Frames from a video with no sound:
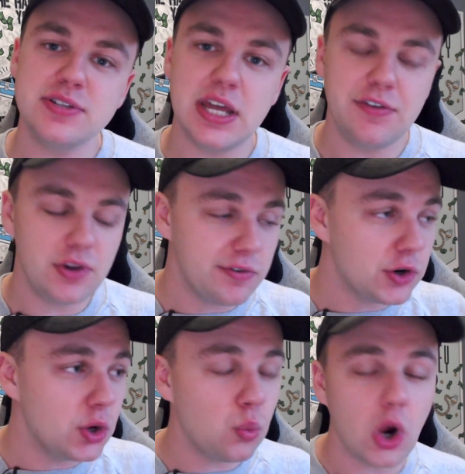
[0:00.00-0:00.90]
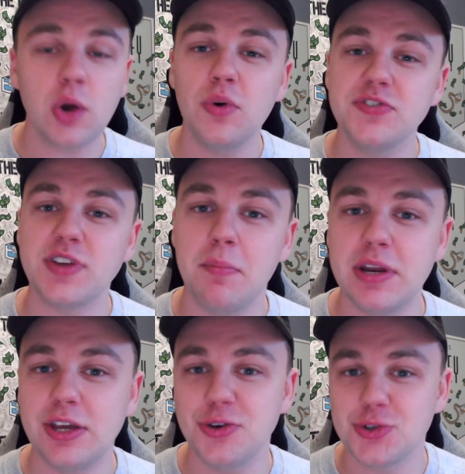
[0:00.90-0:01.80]
And if you're ever going to work with
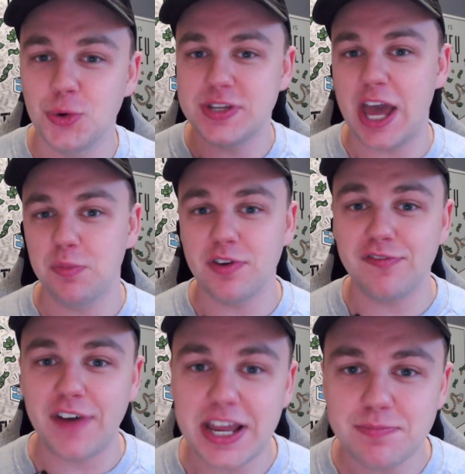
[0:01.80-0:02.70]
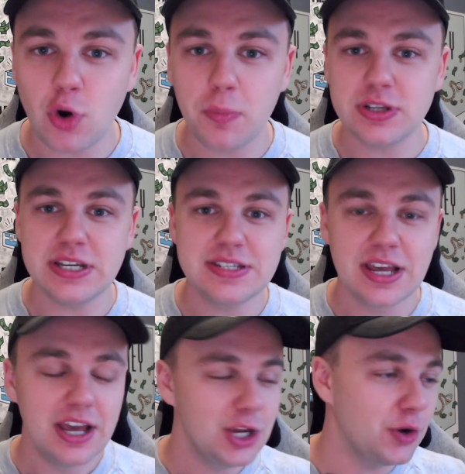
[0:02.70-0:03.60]
somebody who's going to help you find properties,
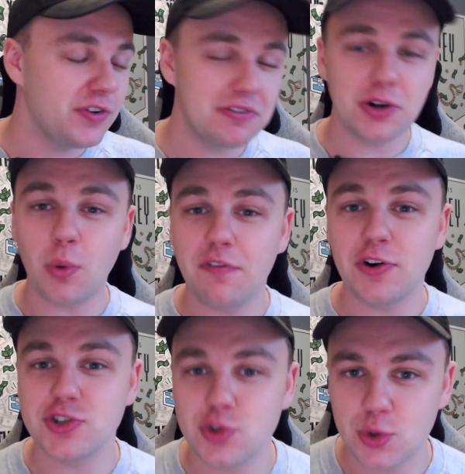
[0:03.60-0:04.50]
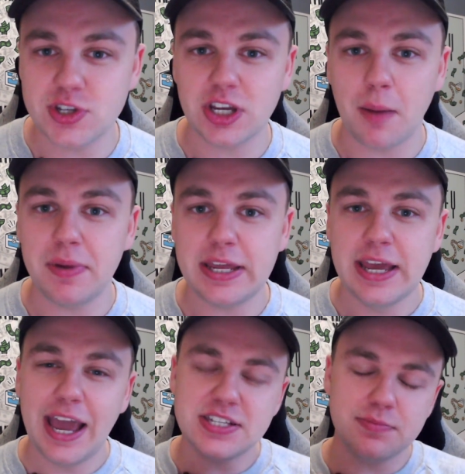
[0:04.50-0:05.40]
if you're ever going to work for a sourcing company,
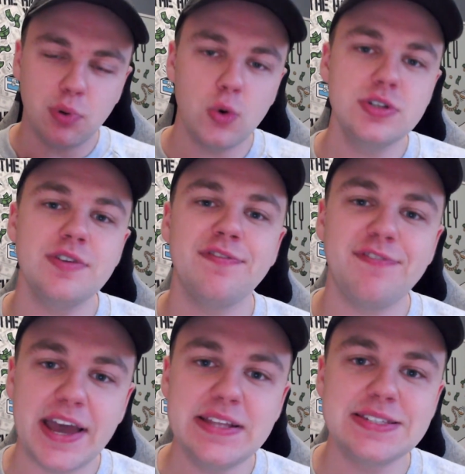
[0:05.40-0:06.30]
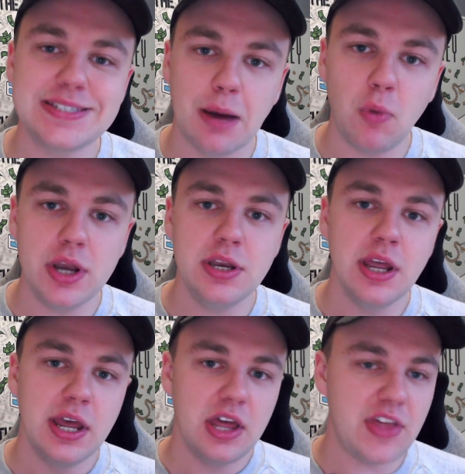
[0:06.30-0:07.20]
it's important to find someone
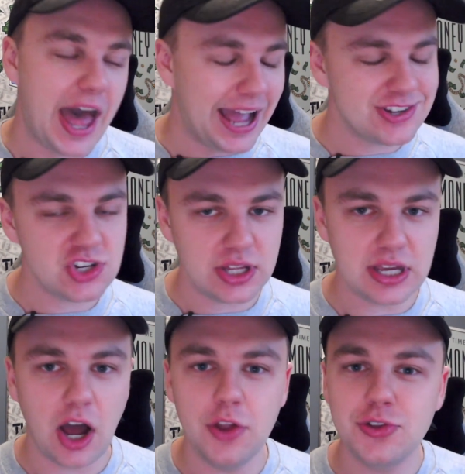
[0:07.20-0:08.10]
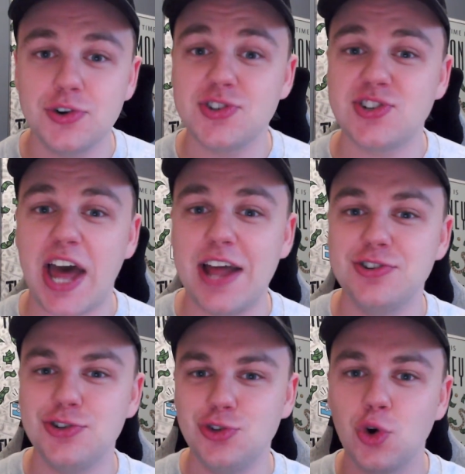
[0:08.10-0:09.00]
that actually
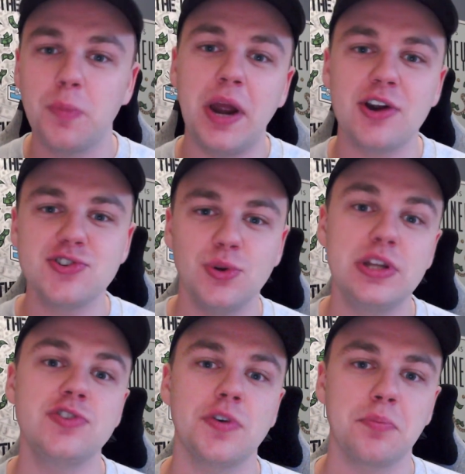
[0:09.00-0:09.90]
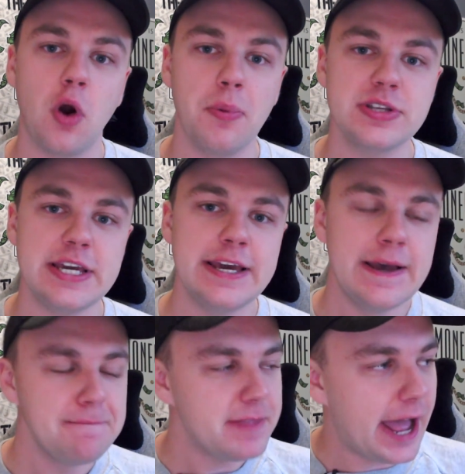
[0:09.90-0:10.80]
understands your personal needs from property
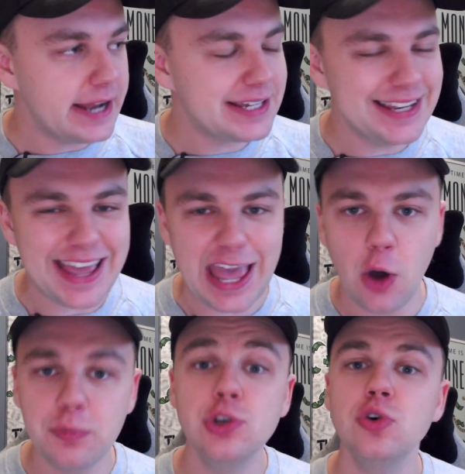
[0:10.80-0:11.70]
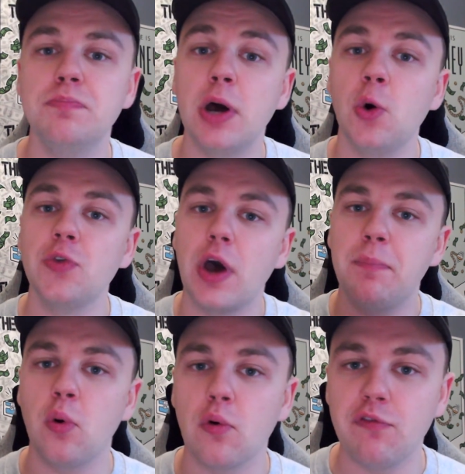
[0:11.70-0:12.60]
and can help you build a
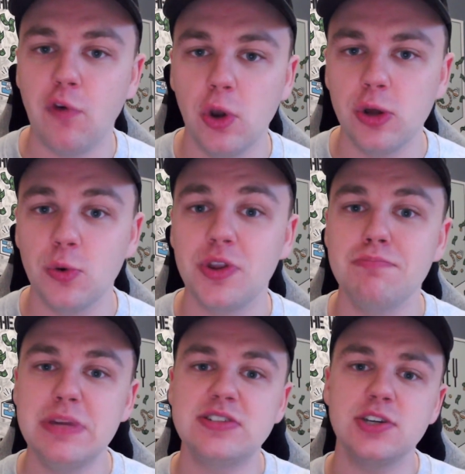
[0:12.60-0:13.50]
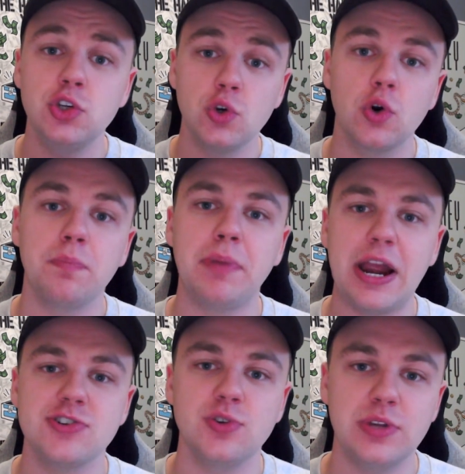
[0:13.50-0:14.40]
portfolio that meets your
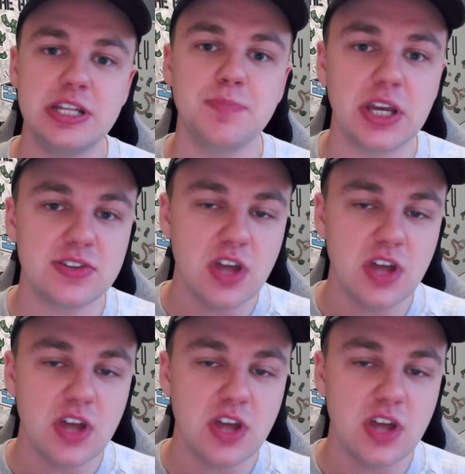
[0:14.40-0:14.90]
personal needs, because